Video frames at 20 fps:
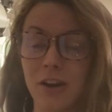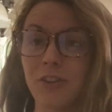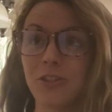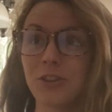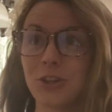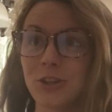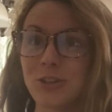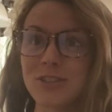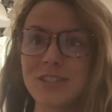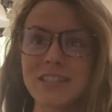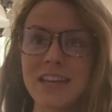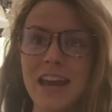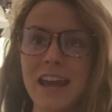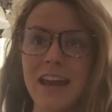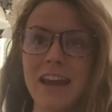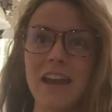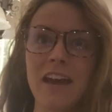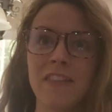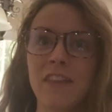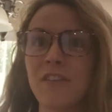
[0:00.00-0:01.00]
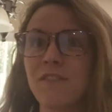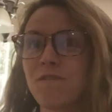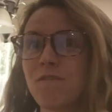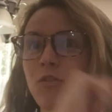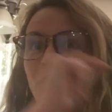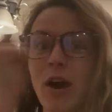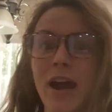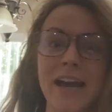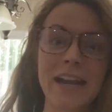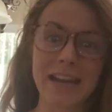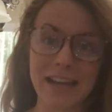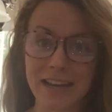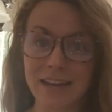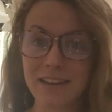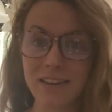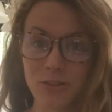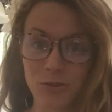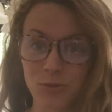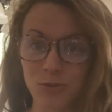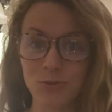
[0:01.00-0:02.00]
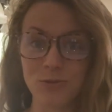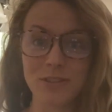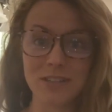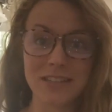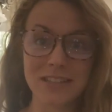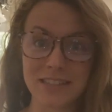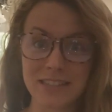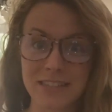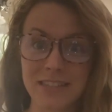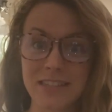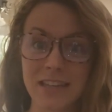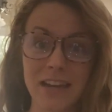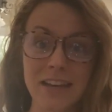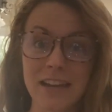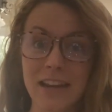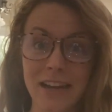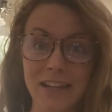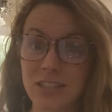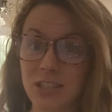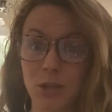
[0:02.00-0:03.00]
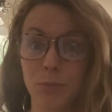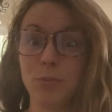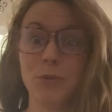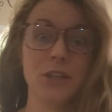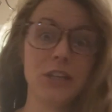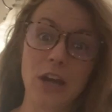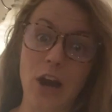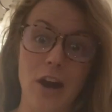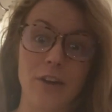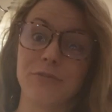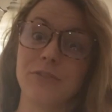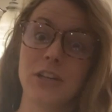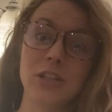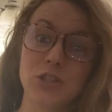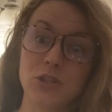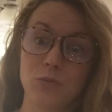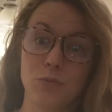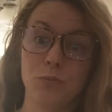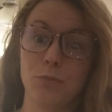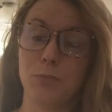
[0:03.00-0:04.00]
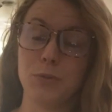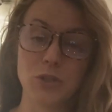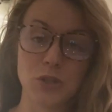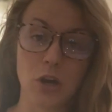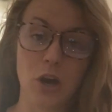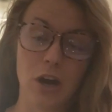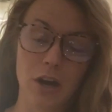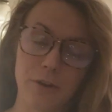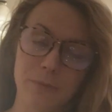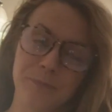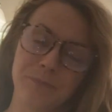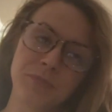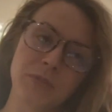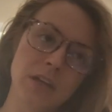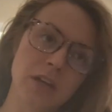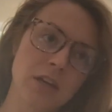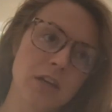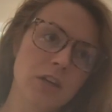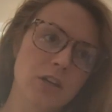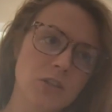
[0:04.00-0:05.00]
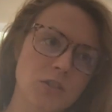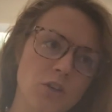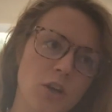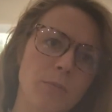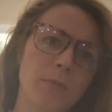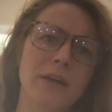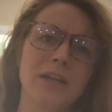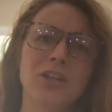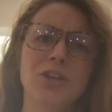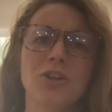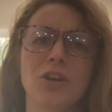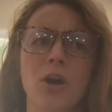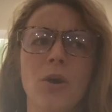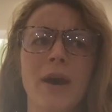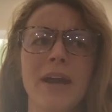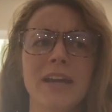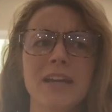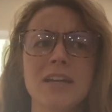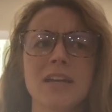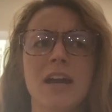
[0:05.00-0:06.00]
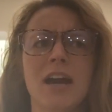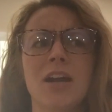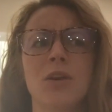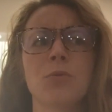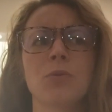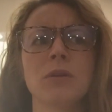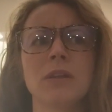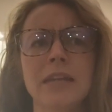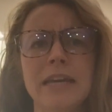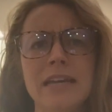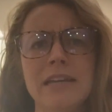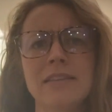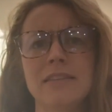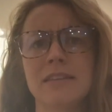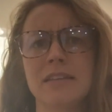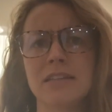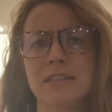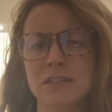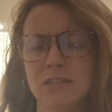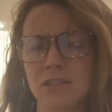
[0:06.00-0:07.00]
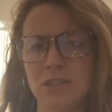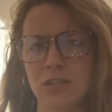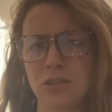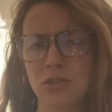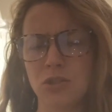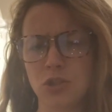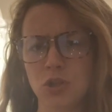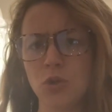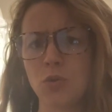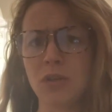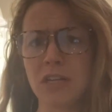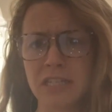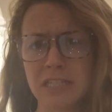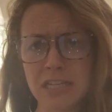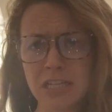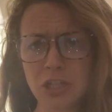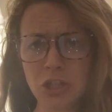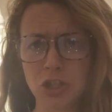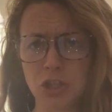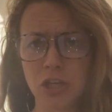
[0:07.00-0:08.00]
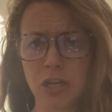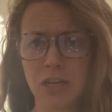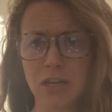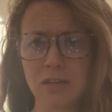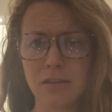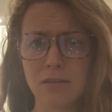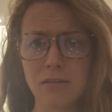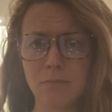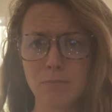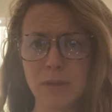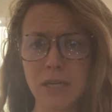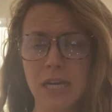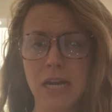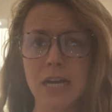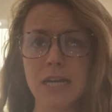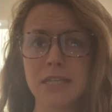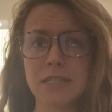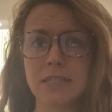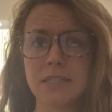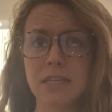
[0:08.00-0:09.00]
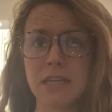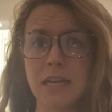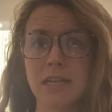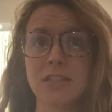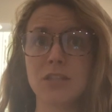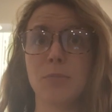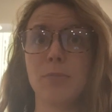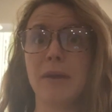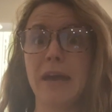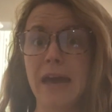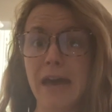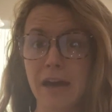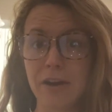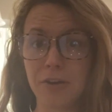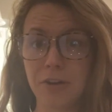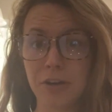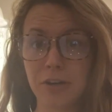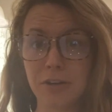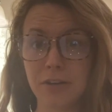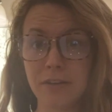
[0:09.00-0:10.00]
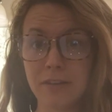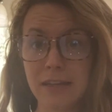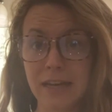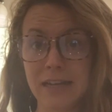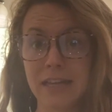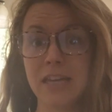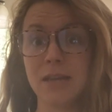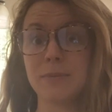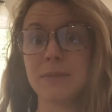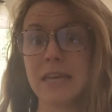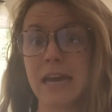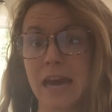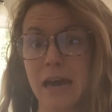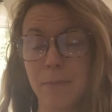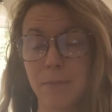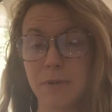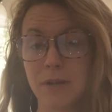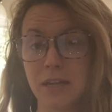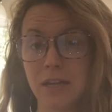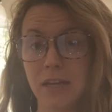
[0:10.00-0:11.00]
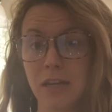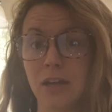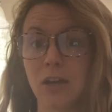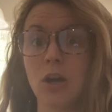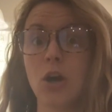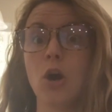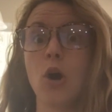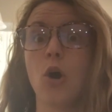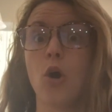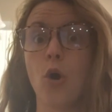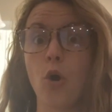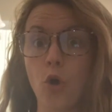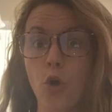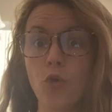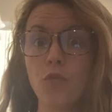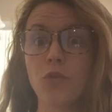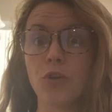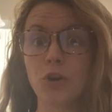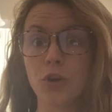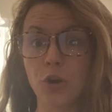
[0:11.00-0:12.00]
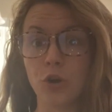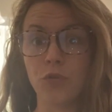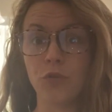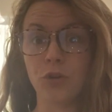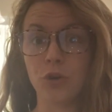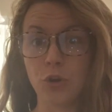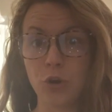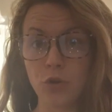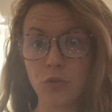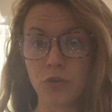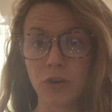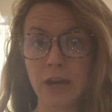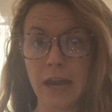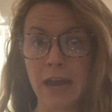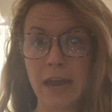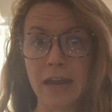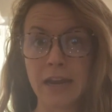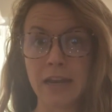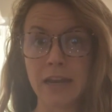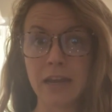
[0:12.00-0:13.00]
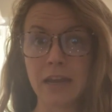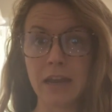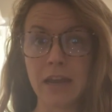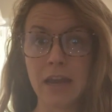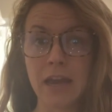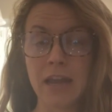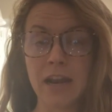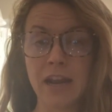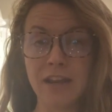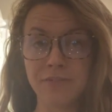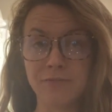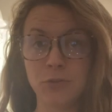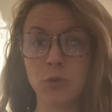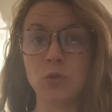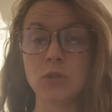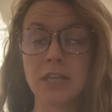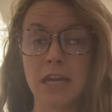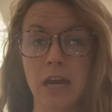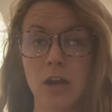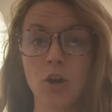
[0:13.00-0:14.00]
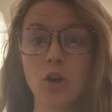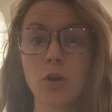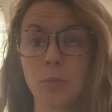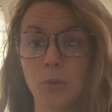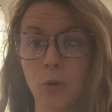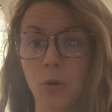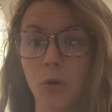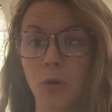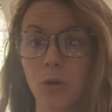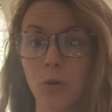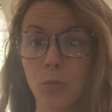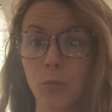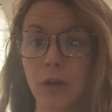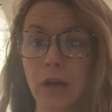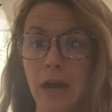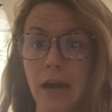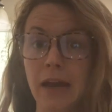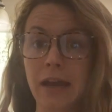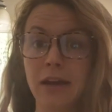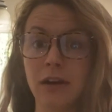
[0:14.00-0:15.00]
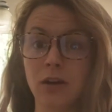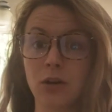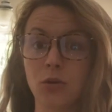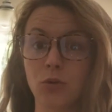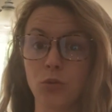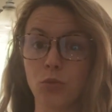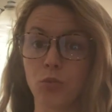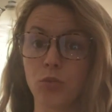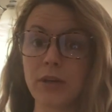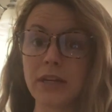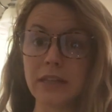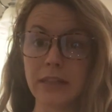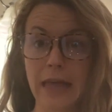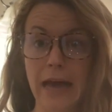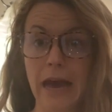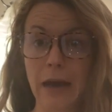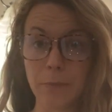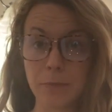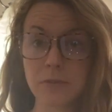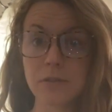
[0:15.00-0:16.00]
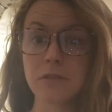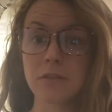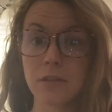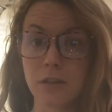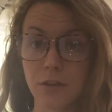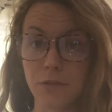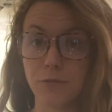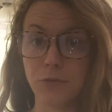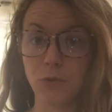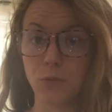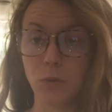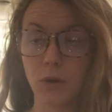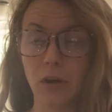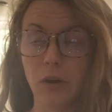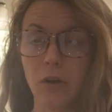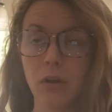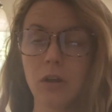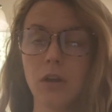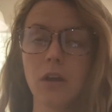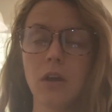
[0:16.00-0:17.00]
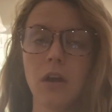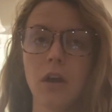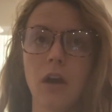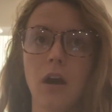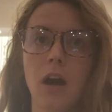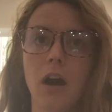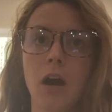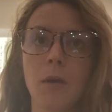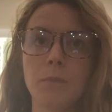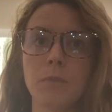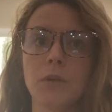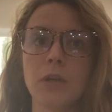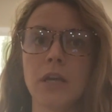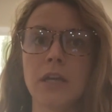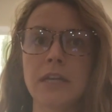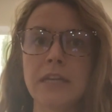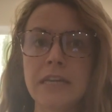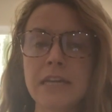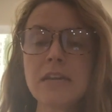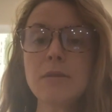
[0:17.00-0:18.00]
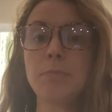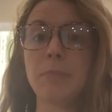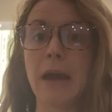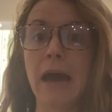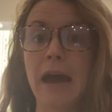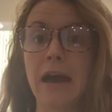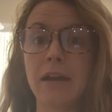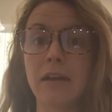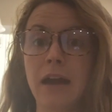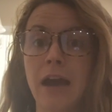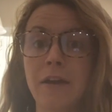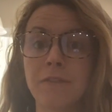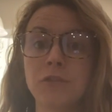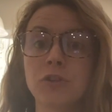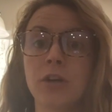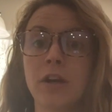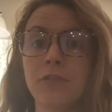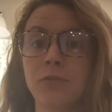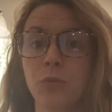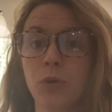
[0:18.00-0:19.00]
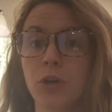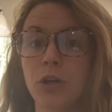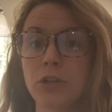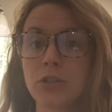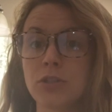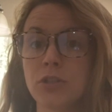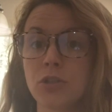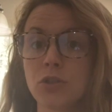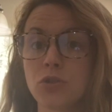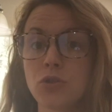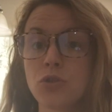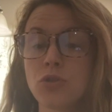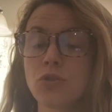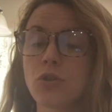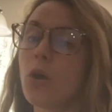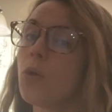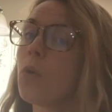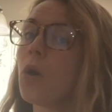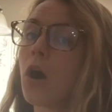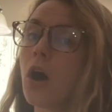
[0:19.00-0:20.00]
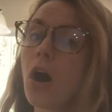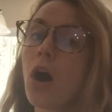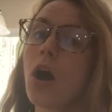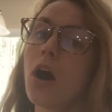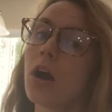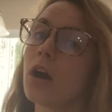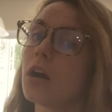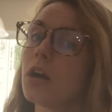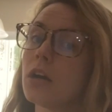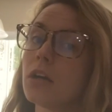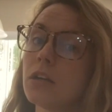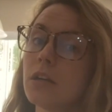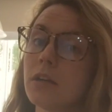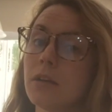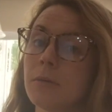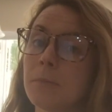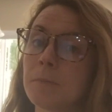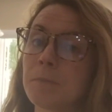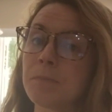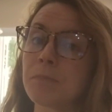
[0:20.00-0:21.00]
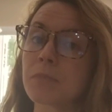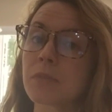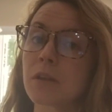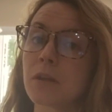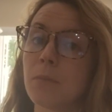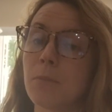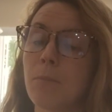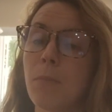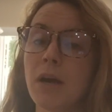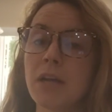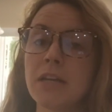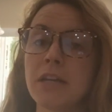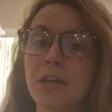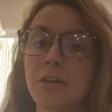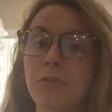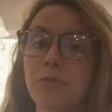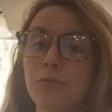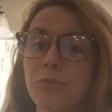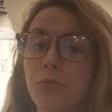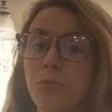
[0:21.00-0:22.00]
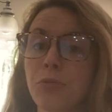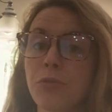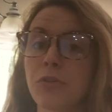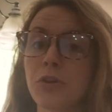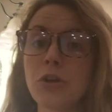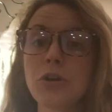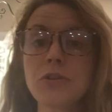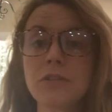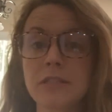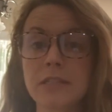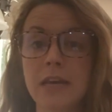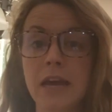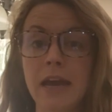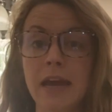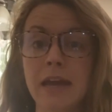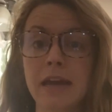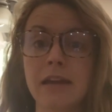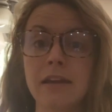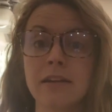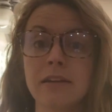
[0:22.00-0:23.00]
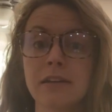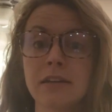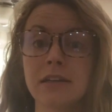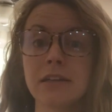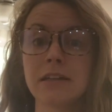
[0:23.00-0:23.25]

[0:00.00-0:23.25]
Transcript: Thursday, and then Friday through Sunday, it's completely off. It's bizarre. So I'm like, I can kind of relate this to an addiction, because it's a pattern that keeps happening over and over and over again. And I feel terrible when I relapse, if you will, and eat bad after I've worked so hard Monday through Thursday